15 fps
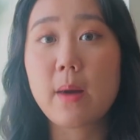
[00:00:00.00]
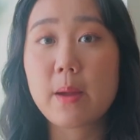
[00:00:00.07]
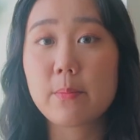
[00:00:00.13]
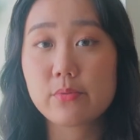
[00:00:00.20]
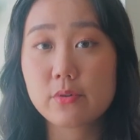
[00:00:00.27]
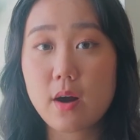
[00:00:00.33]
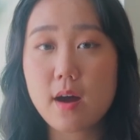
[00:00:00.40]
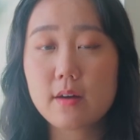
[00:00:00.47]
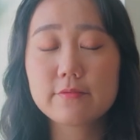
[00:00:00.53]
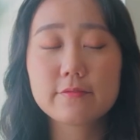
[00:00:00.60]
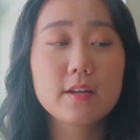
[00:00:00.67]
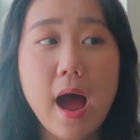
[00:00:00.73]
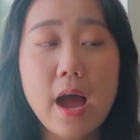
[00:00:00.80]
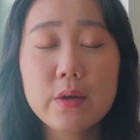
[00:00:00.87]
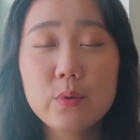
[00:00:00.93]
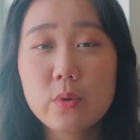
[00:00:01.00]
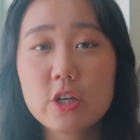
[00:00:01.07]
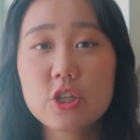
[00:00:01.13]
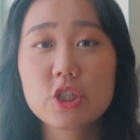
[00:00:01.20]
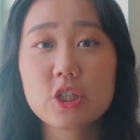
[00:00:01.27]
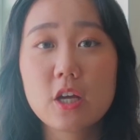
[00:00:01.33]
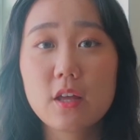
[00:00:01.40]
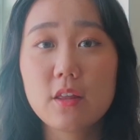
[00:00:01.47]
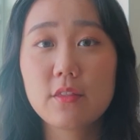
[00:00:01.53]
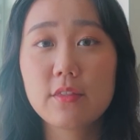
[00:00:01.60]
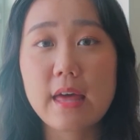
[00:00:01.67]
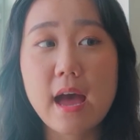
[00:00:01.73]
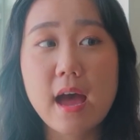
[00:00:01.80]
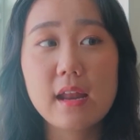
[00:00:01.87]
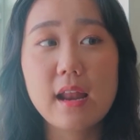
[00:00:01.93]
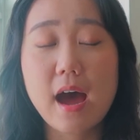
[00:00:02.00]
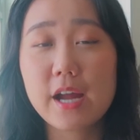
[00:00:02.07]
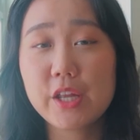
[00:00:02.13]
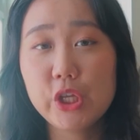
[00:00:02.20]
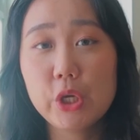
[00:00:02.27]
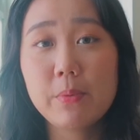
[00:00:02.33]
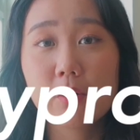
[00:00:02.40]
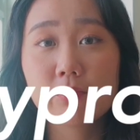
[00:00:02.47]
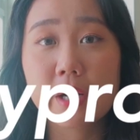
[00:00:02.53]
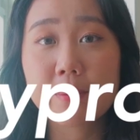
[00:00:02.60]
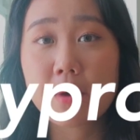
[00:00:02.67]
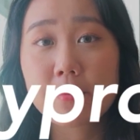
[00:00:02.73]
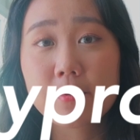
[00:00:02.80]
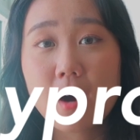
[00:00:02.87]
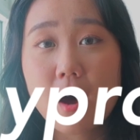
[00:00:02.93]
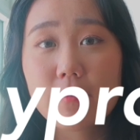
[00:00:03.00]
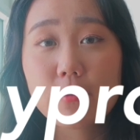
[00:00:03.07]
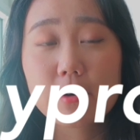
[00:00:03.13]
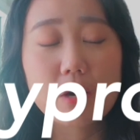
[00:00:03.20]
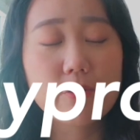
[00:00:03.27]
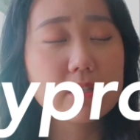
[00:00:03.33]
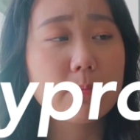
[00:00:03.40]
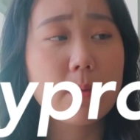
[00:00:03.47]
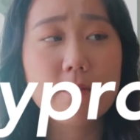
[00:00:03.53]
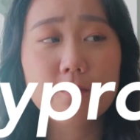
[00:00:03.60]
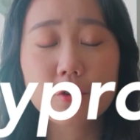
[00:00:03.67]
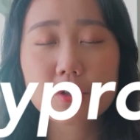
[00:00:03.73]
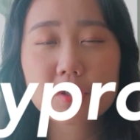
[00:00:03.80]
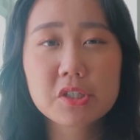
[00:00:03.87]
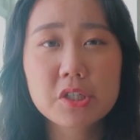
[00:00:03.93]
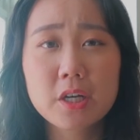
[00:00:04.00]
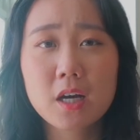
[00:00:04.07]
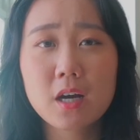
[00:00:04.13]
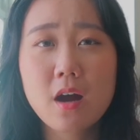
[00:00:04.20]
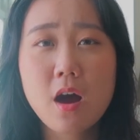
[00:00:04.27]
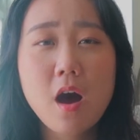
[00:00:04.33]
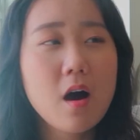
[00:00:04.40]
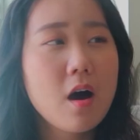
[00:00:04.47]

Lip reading: My Prof. I wish that I knew about Rate My Prof when I was in my first year.